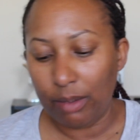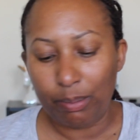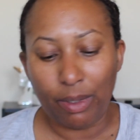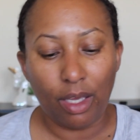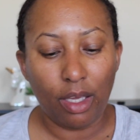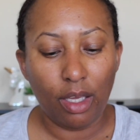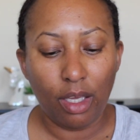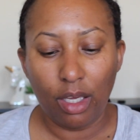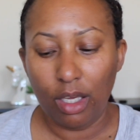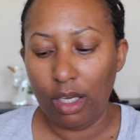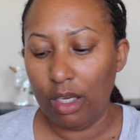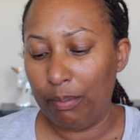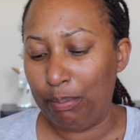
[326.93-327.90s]
up
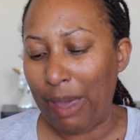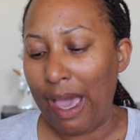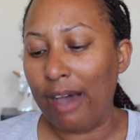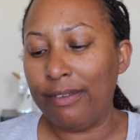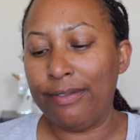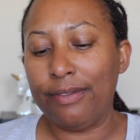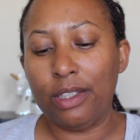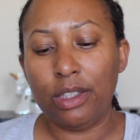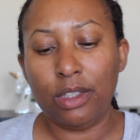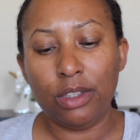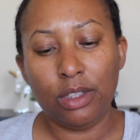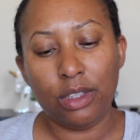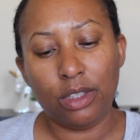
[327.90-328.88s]
a bath
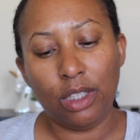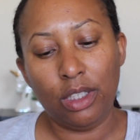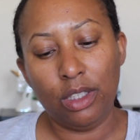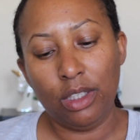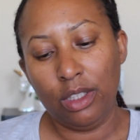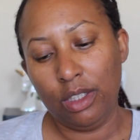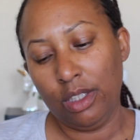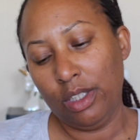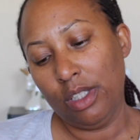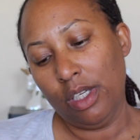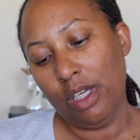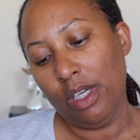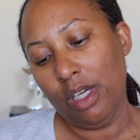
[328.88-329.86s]
fizz
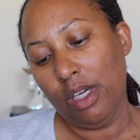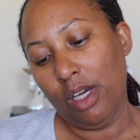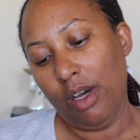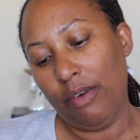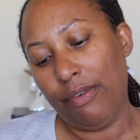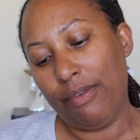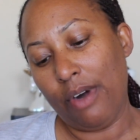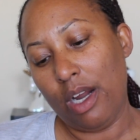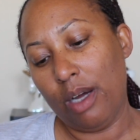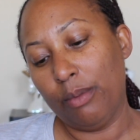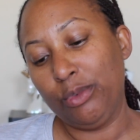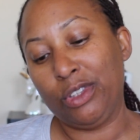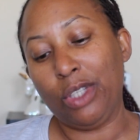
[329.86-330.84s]

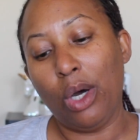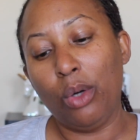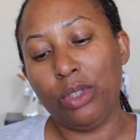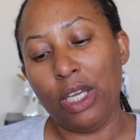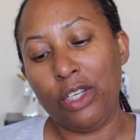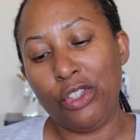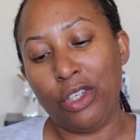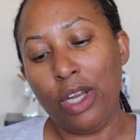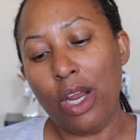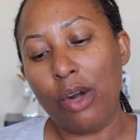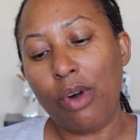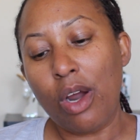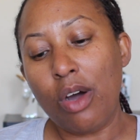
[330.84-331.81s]
from Sol de
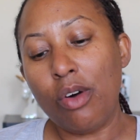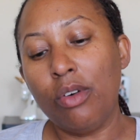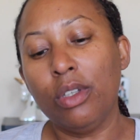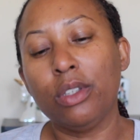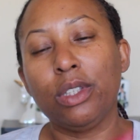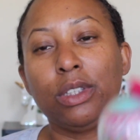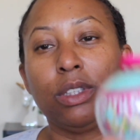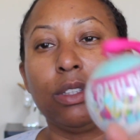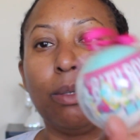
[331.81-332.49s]
Janeiro. This